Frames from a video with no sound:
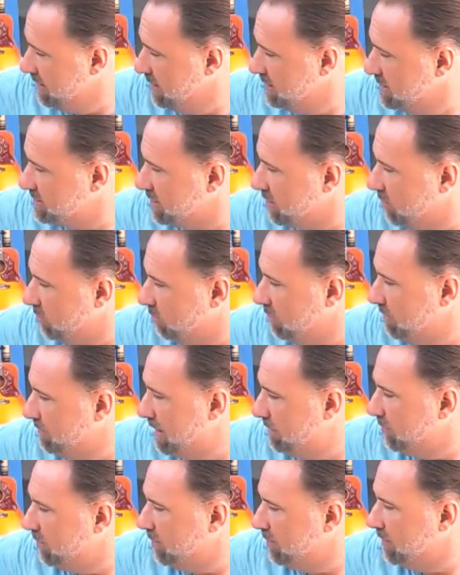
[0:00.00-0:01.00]
So
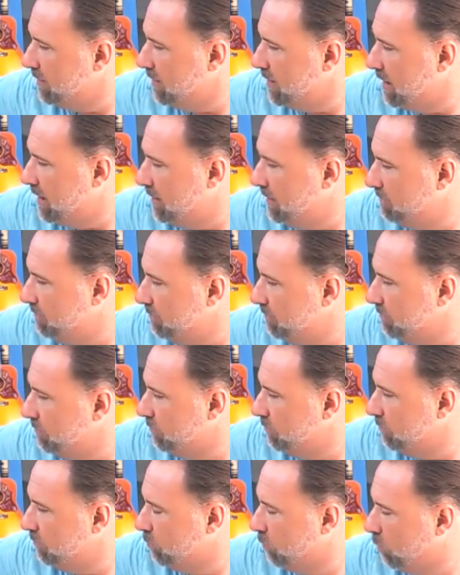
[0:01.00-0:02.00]
remember, um,
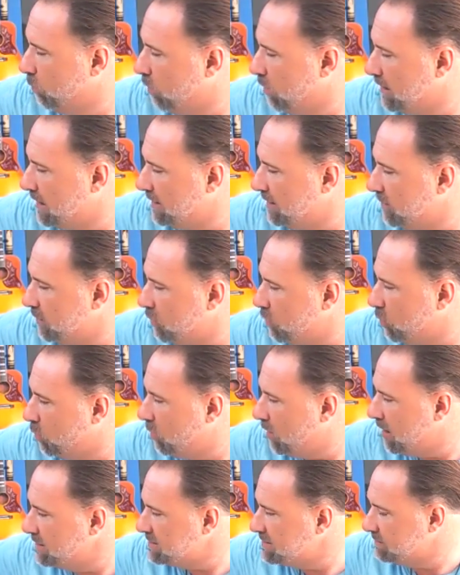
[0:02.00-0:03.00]
we're working in the
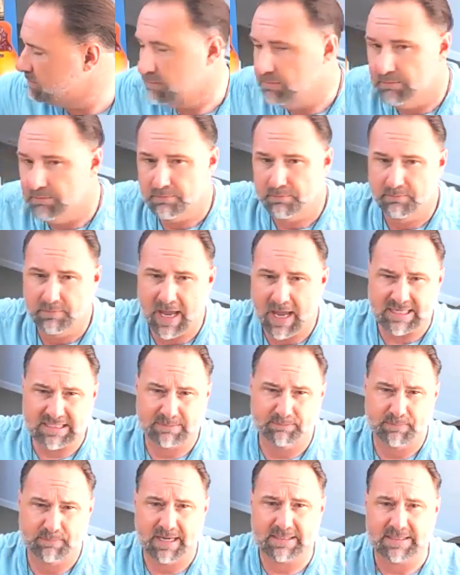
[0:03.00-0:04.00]
quantum
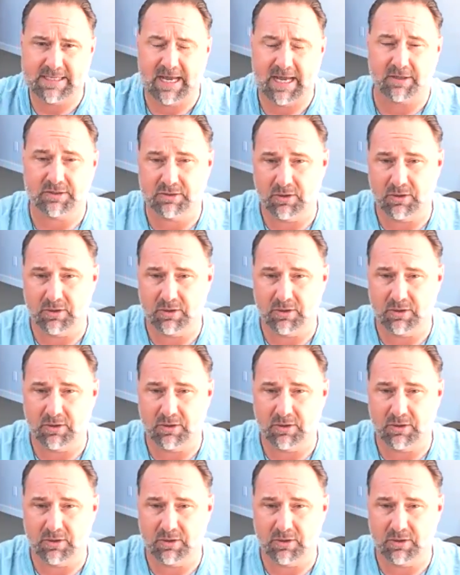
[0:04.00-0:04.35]
aspect now.